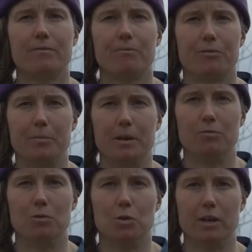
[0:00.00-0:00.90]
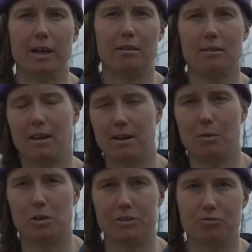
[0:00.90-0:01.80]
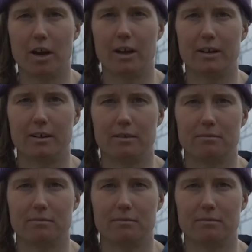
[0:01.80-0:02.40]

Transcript: for me to rule it out, and I was riding,